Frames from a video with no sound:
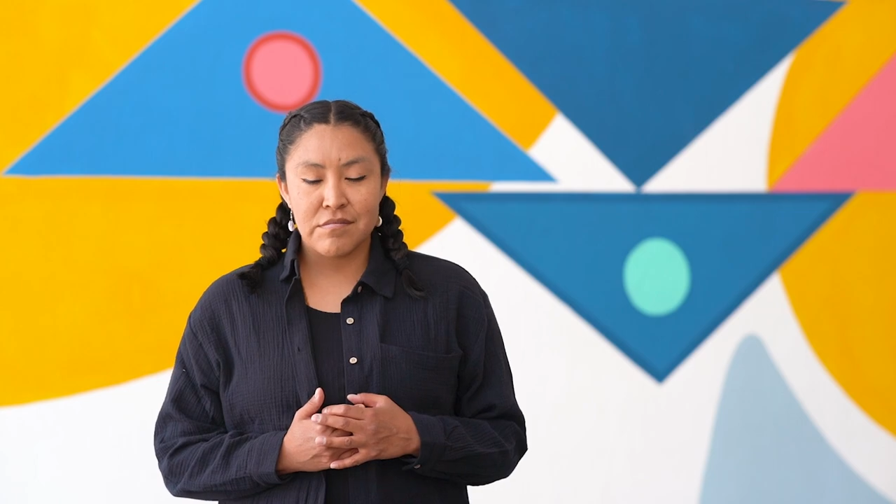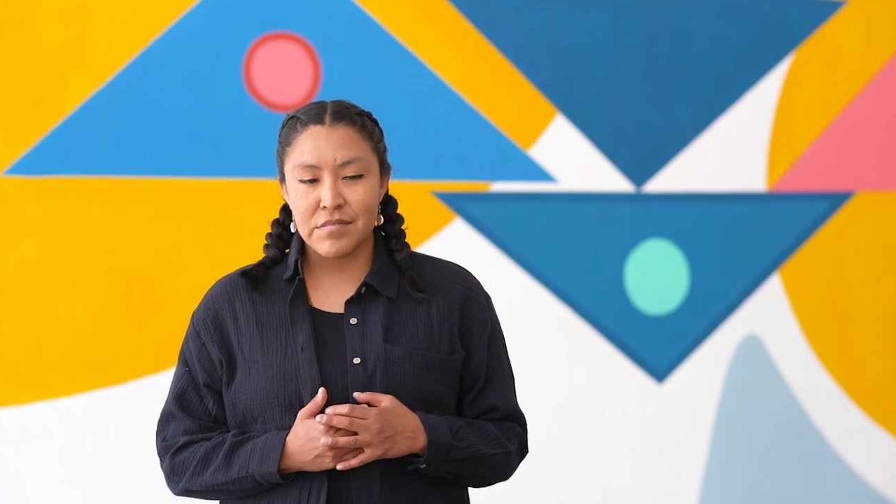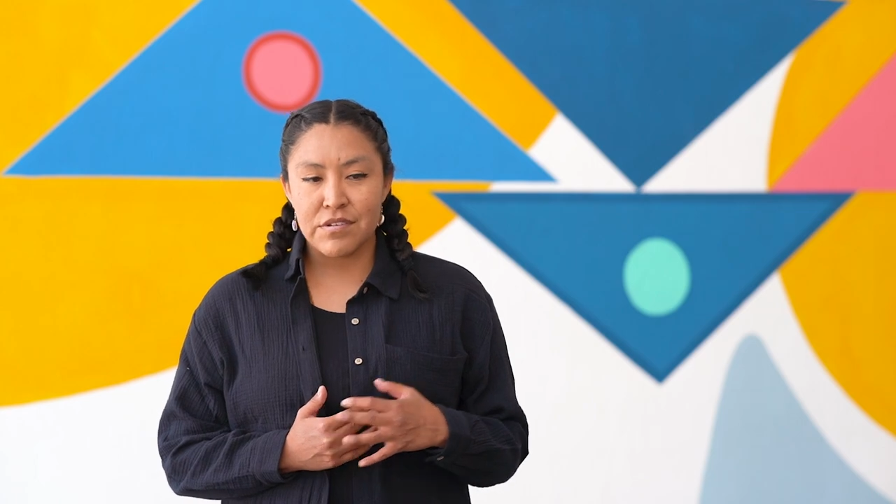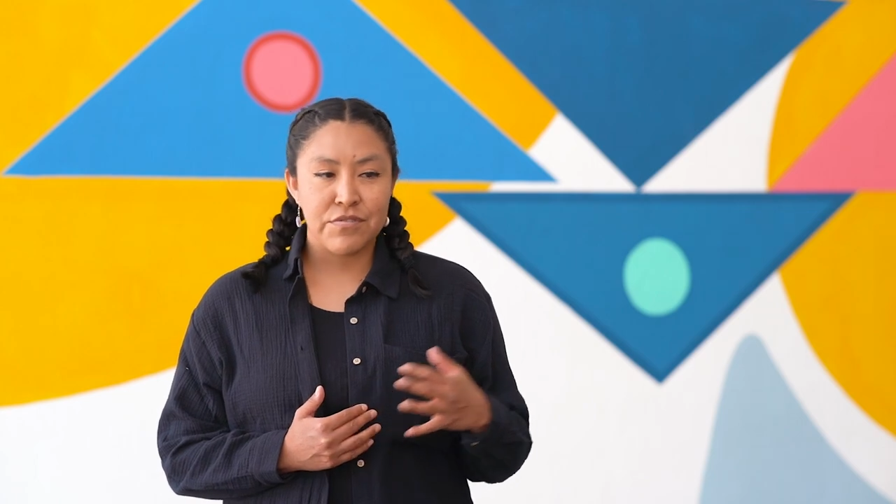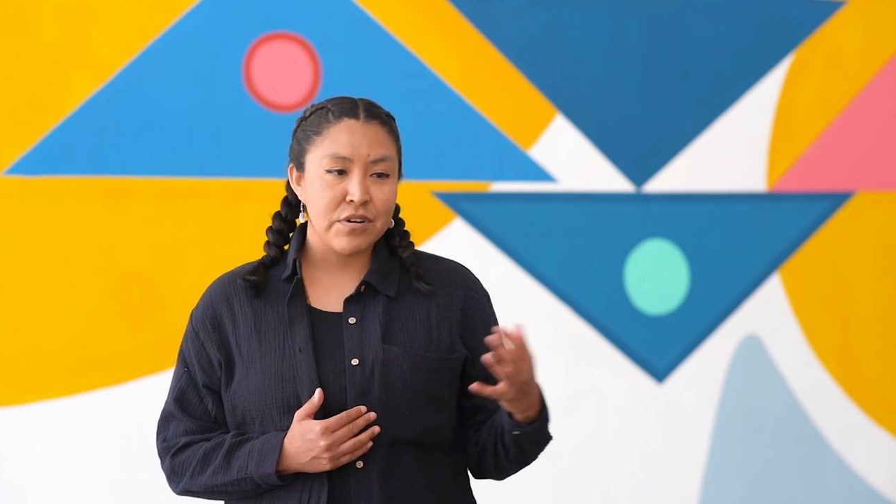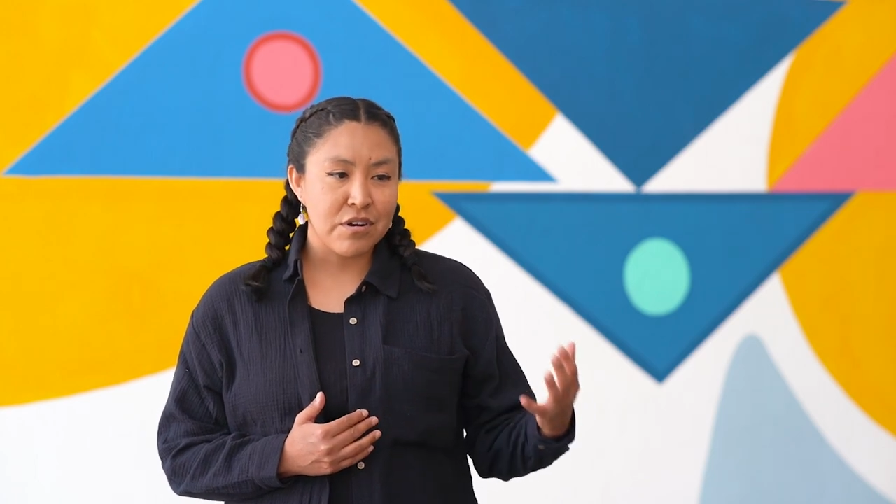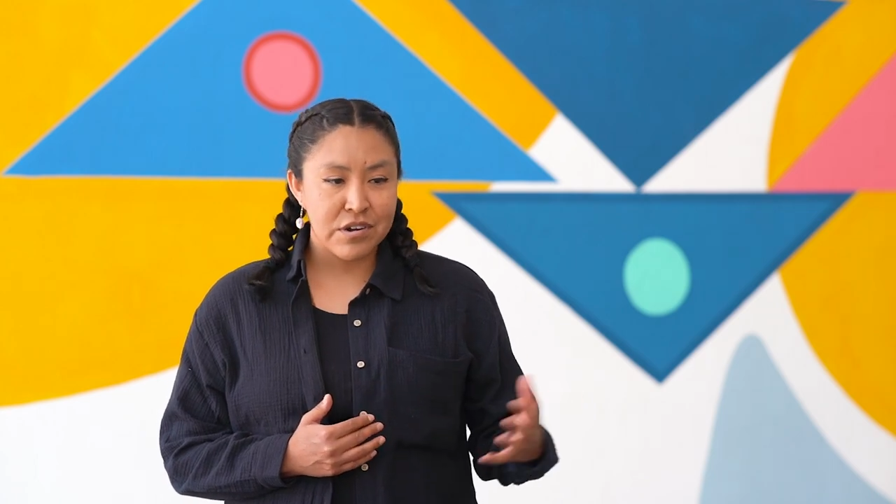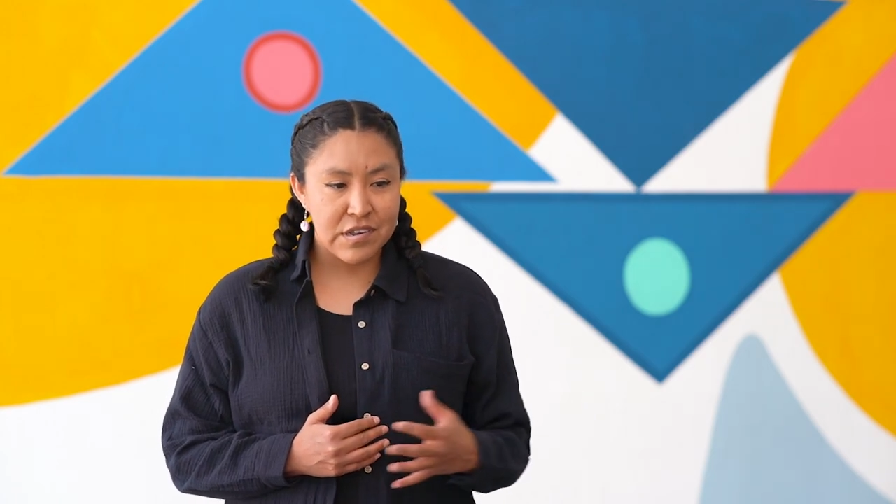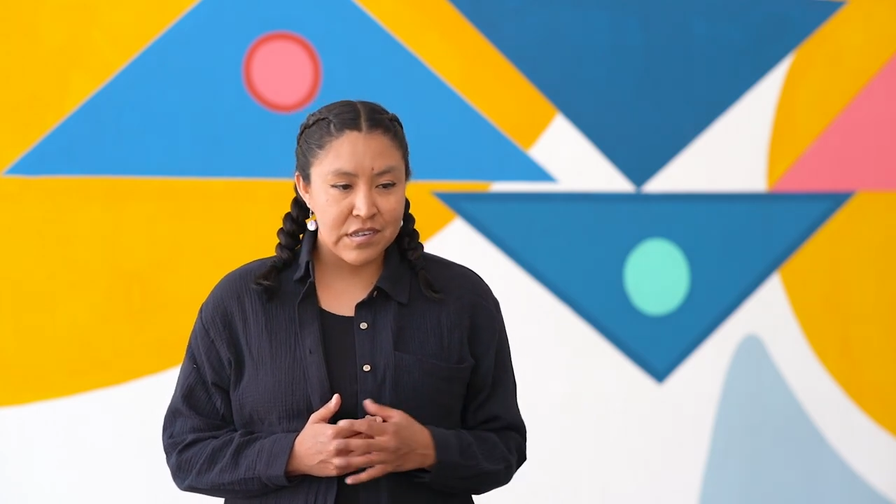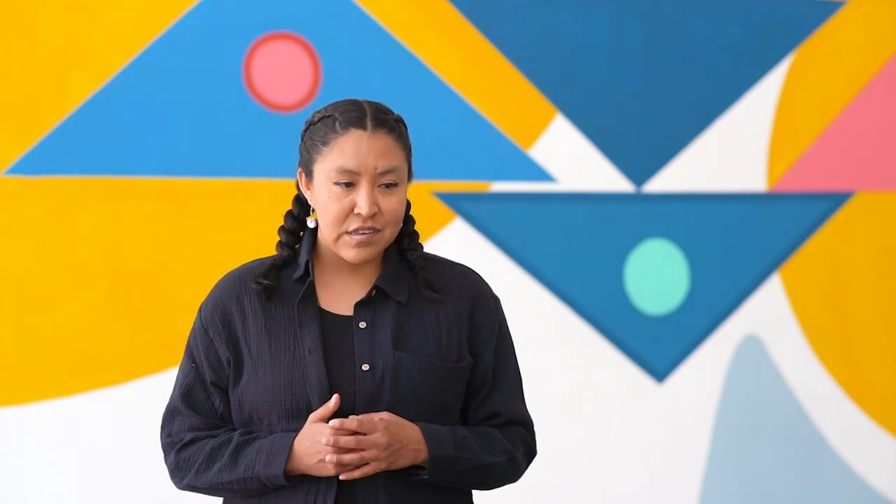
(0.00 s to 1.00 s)
different
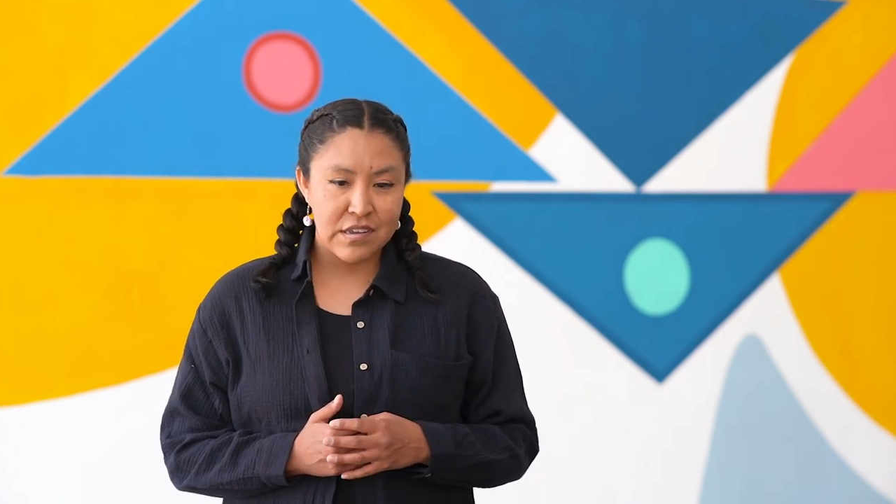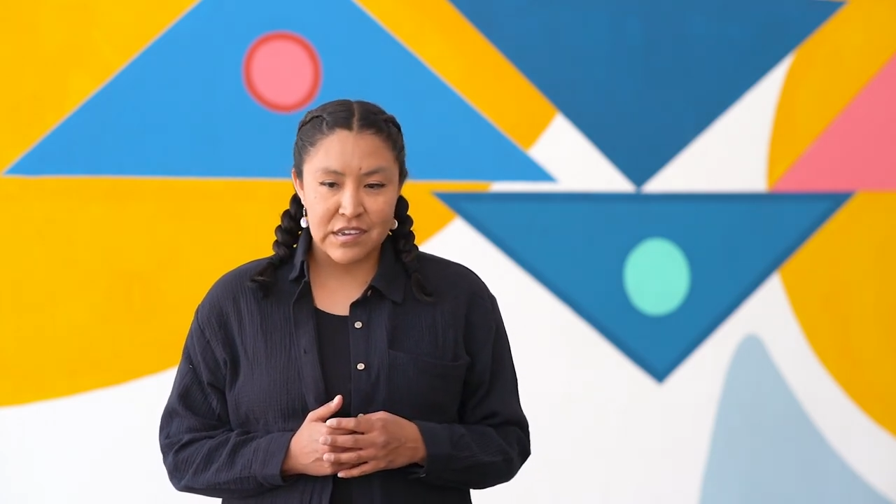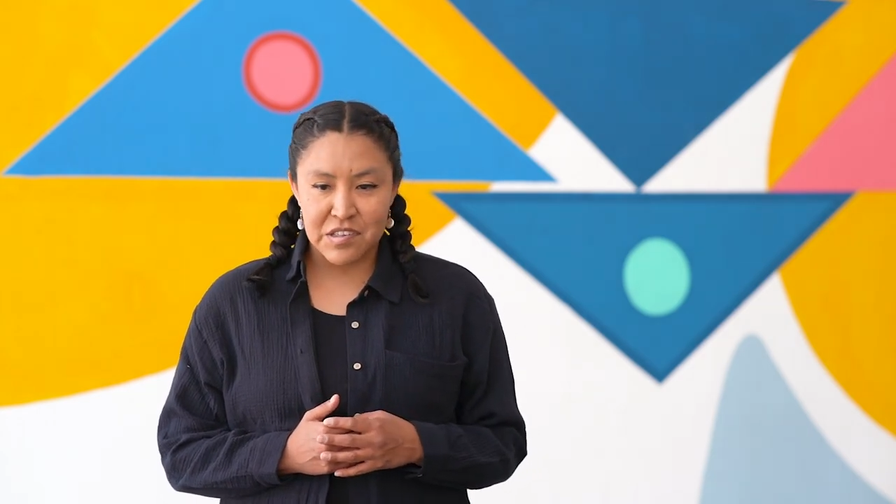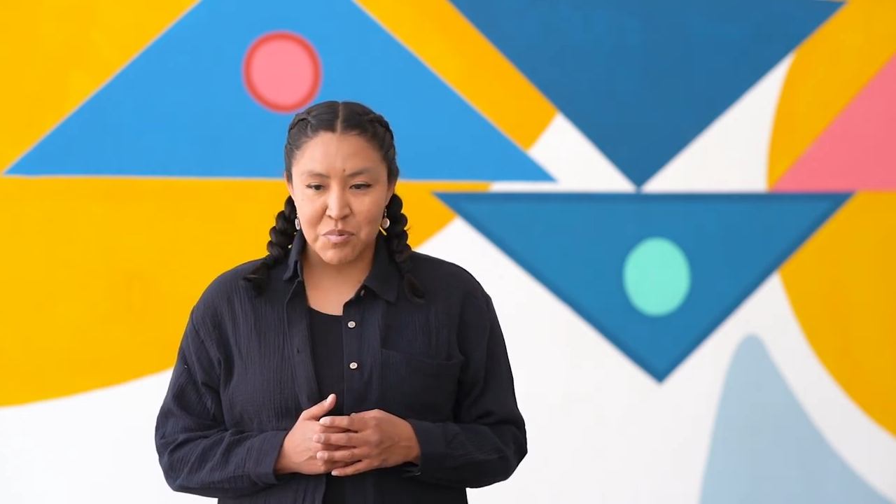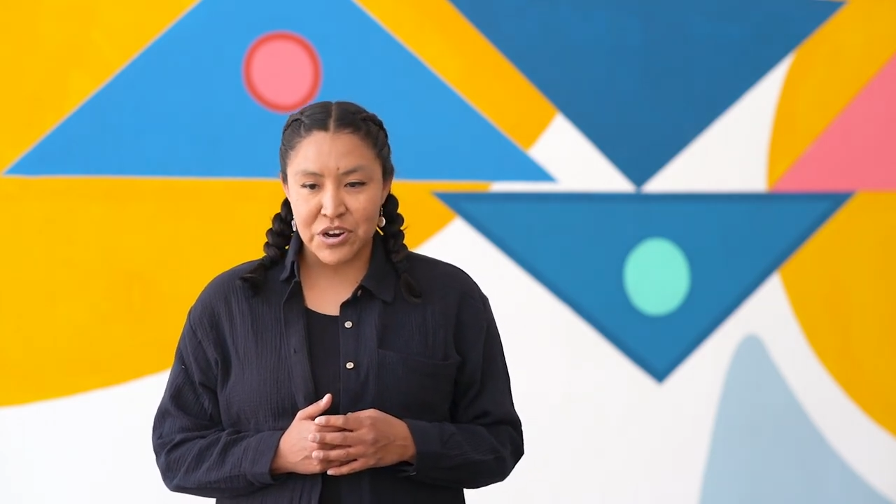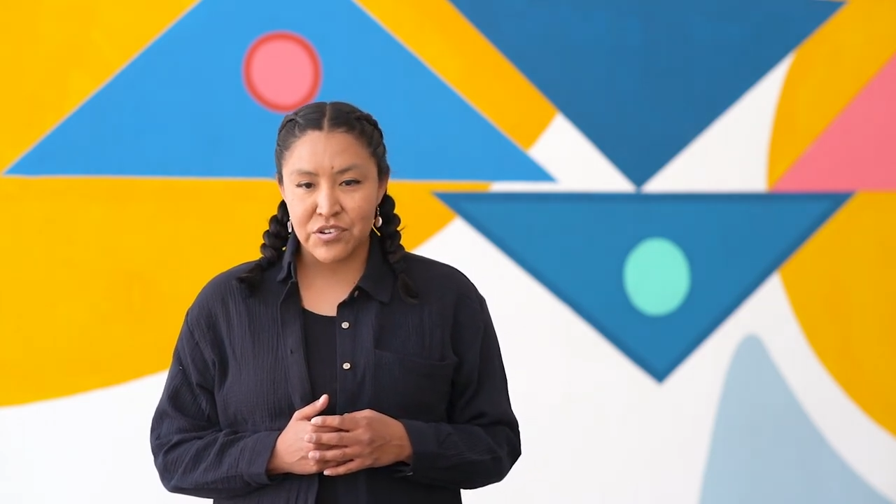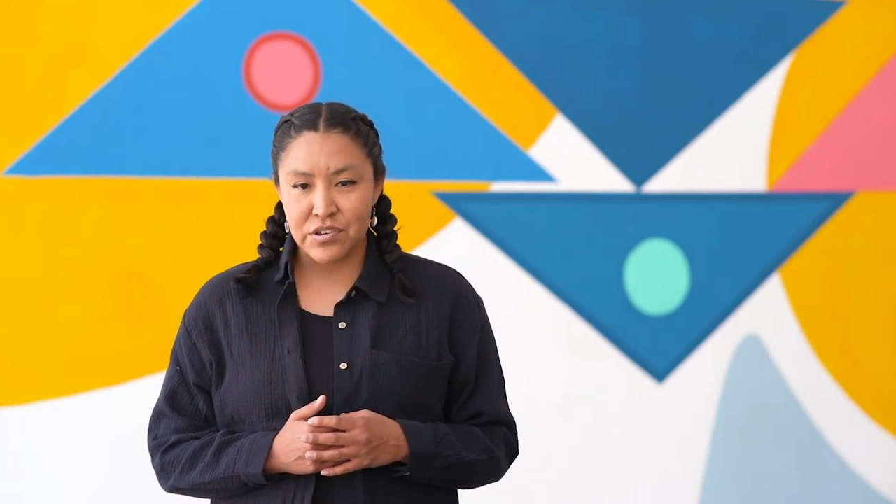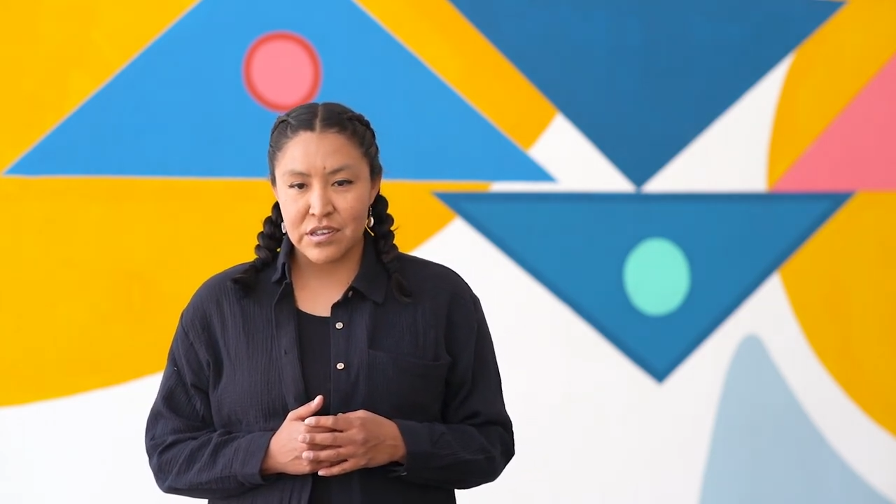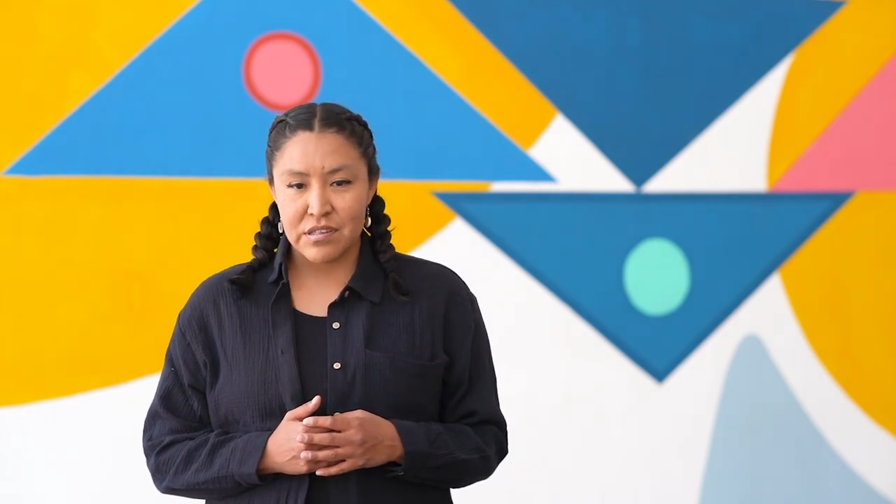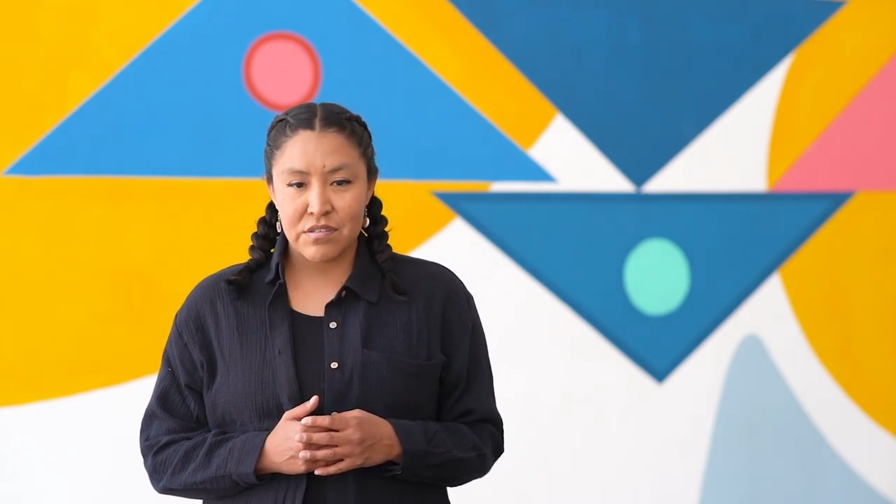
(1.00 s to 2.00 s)
artistic
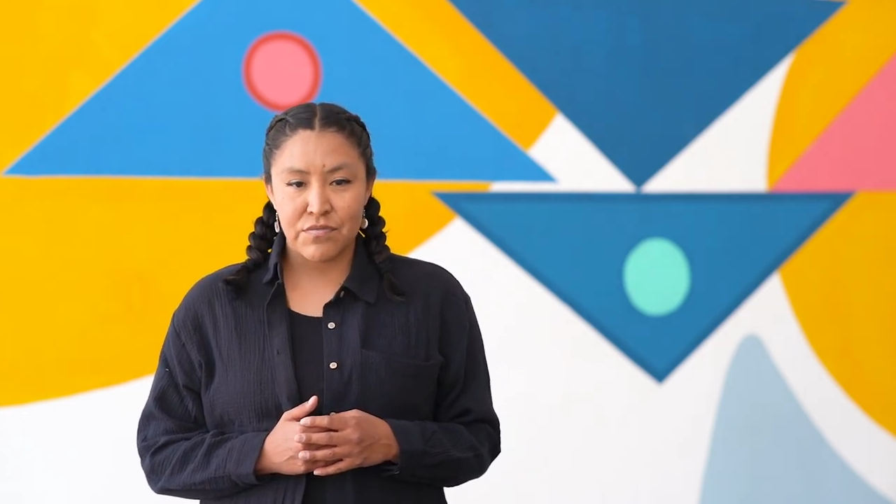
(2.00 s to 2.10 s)
expressions